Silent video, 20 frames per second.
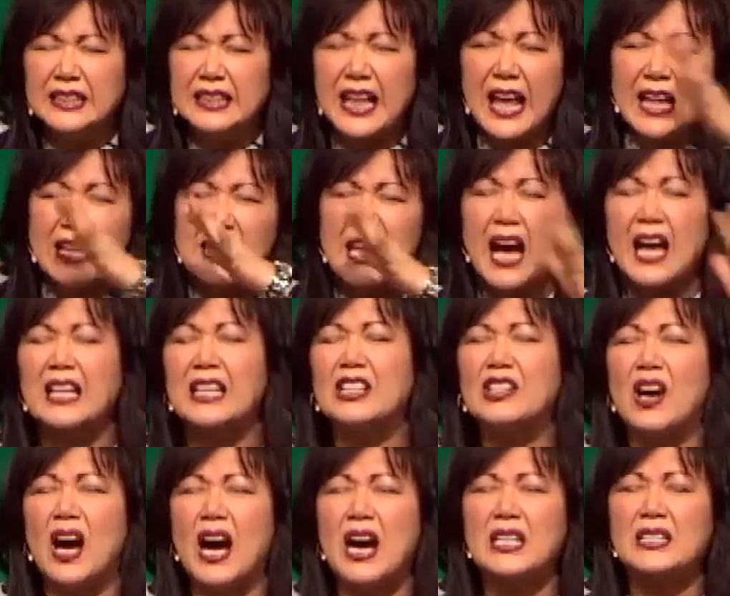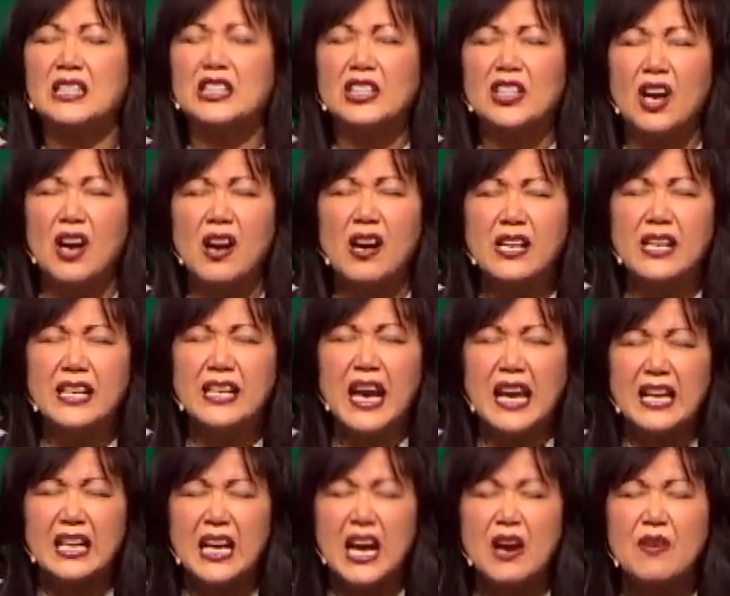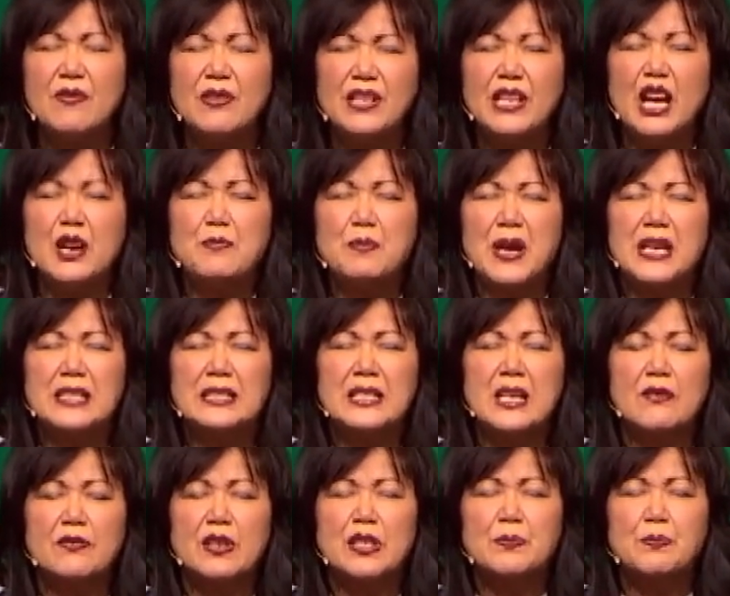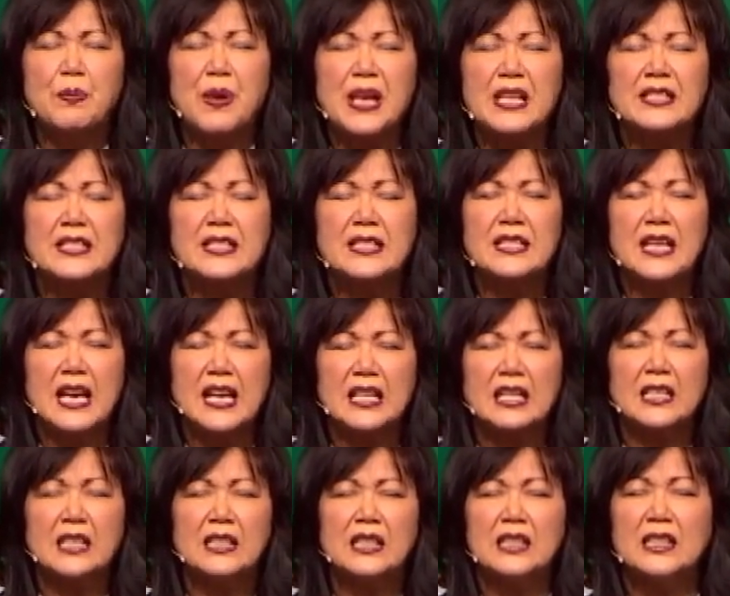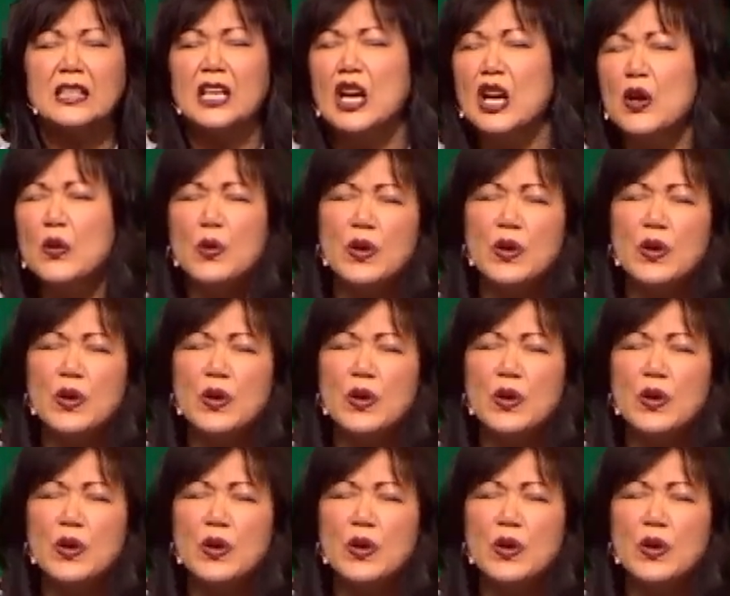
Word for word: that little oxen cart and I covered up myself as best as I could